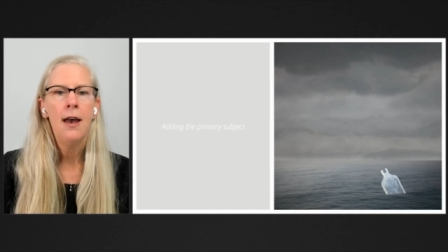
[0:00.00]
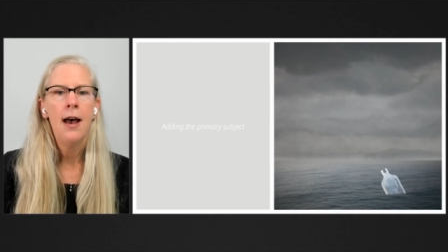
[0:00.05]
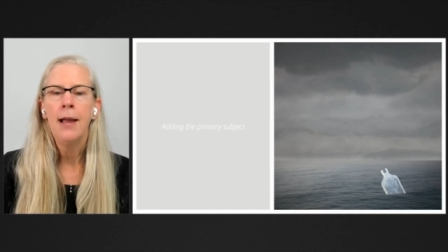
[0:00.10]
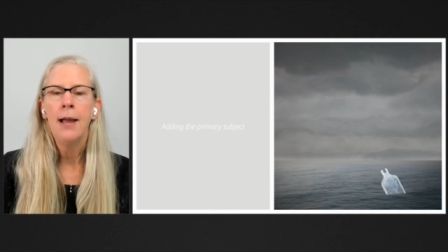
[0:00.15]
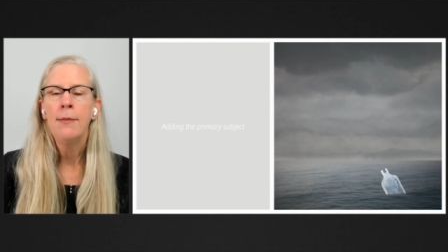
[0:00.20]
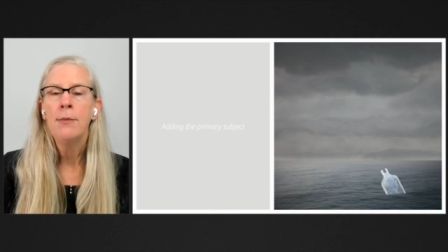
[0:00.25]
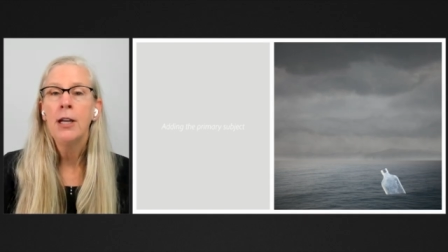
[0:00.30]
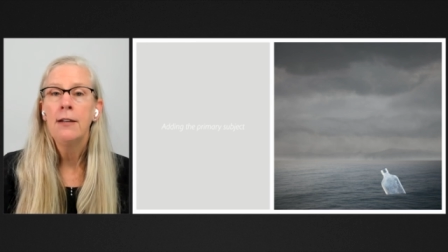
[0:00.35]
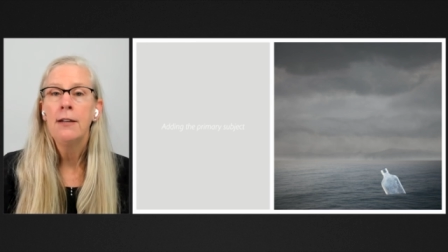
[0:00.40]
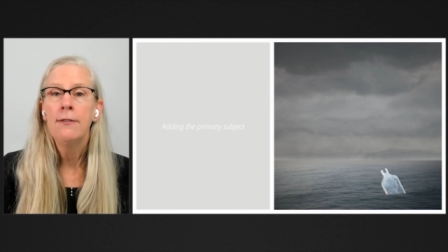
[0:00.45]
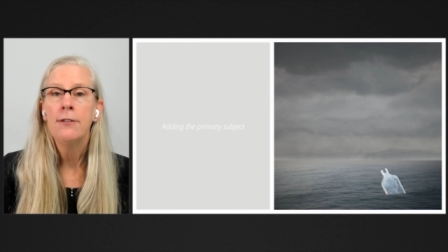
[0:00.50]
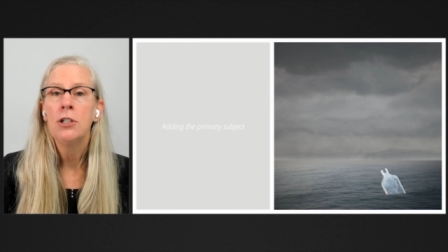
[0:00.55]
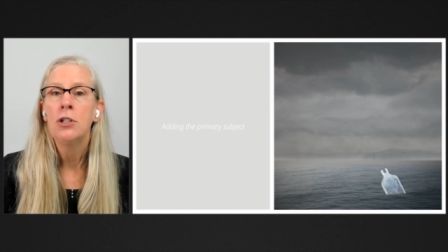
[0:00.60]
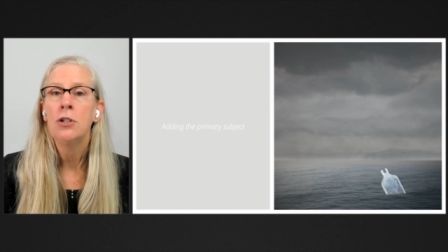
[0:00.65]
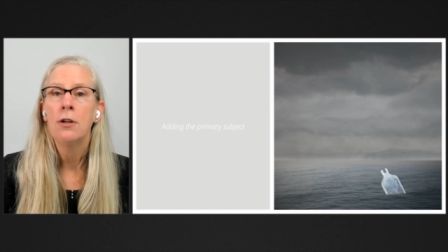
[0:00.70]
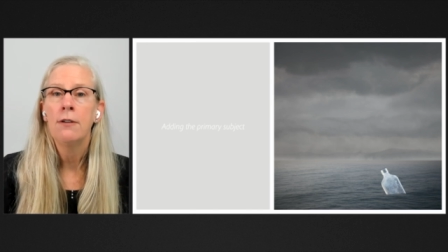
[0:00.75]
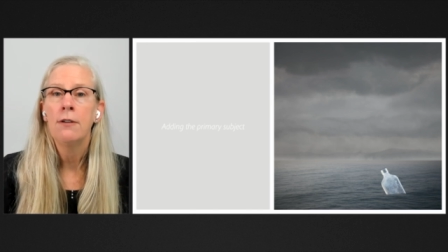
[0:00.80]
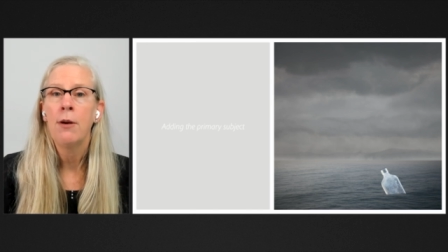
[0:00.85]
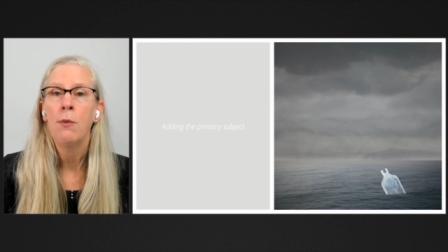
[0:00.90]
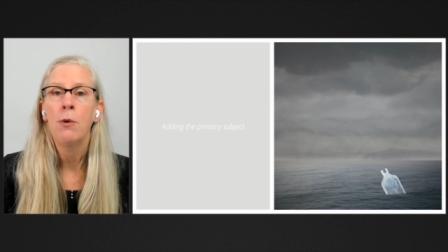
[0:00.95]
I'm not even
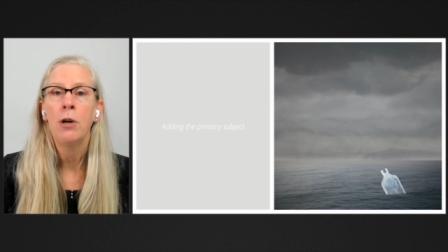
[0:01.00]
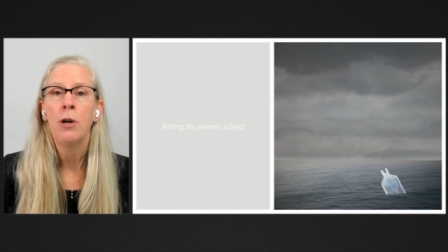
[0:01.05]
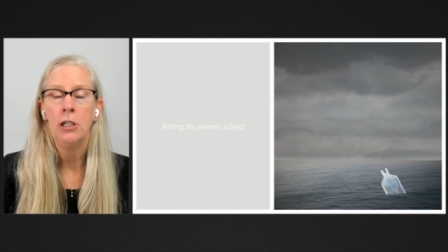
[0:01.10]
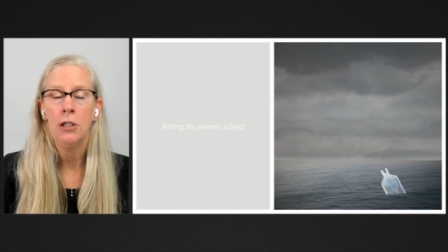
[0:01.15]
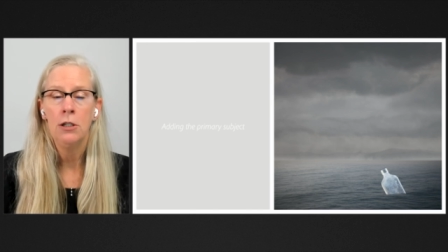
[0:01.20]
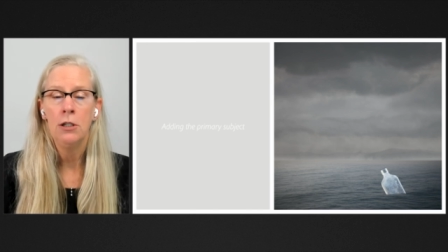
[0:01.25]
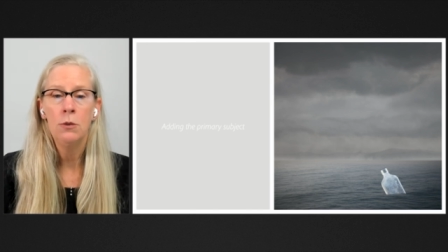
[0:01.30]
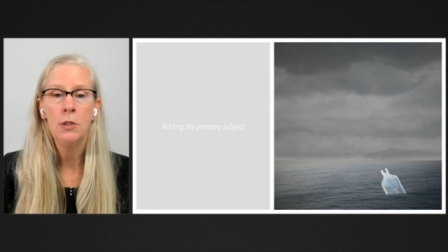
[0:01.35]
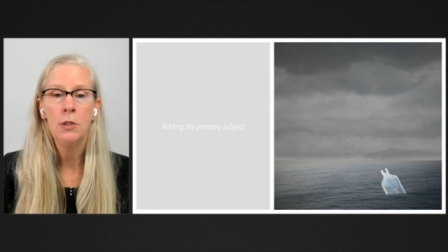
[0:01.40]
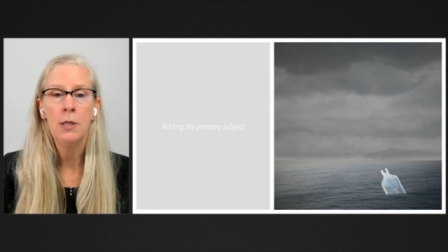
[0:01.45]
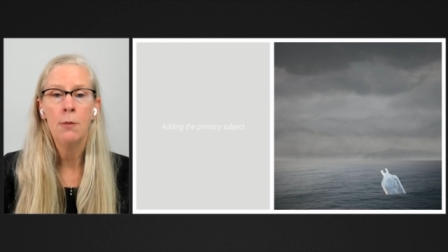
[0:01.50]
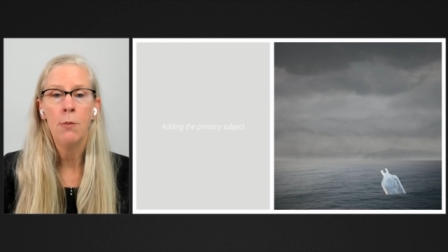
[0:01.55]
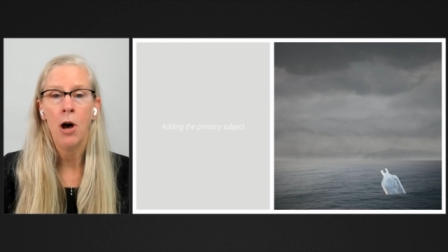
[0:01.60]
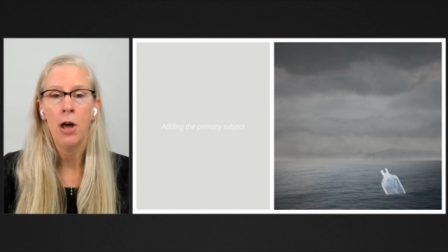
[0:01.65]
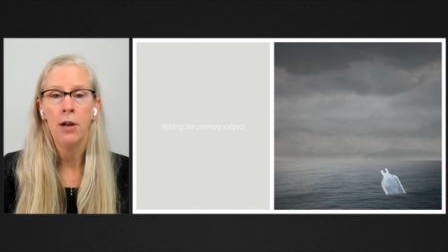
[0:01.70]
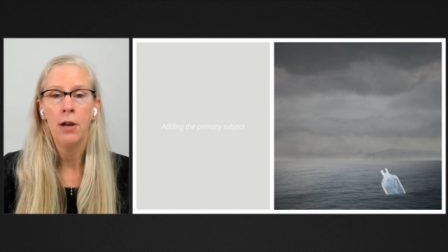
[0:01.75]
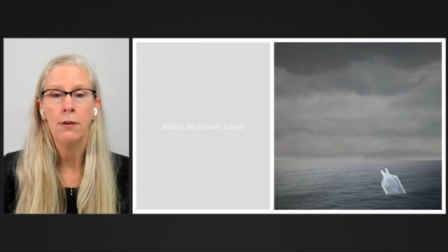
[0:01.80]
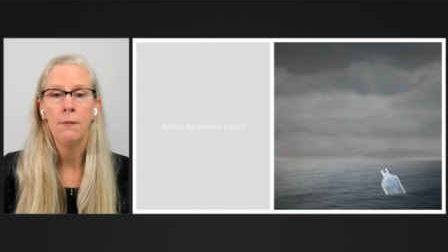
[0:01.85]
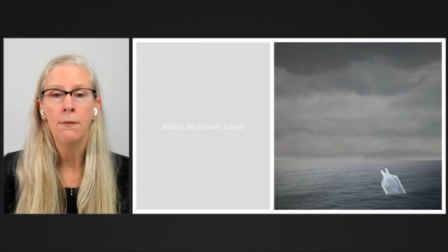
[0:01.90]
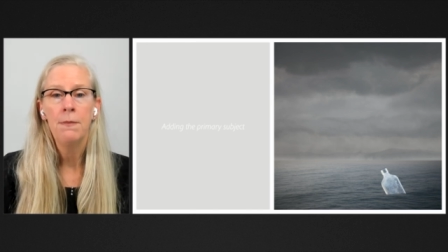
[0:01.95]
sure if I want to use the
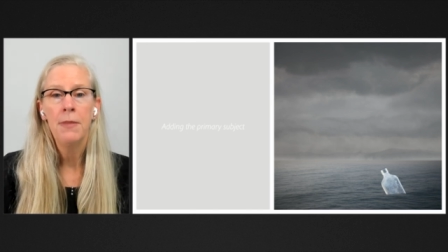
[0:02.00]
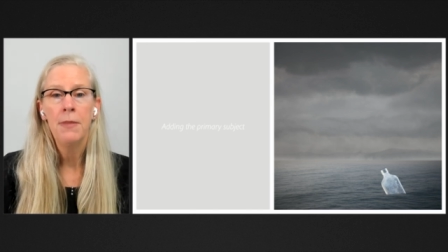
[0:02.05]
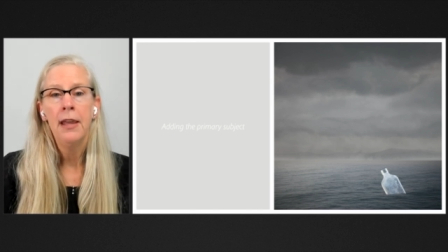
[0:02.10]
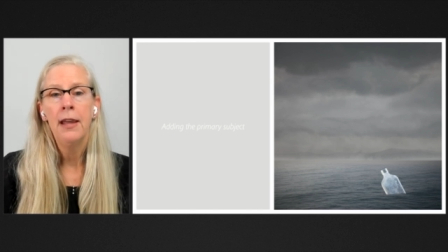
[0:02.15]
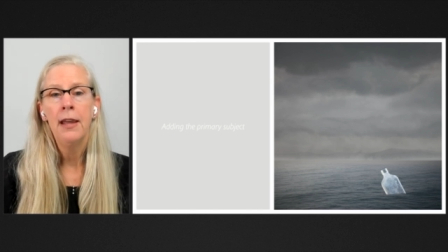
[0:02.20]
bottle.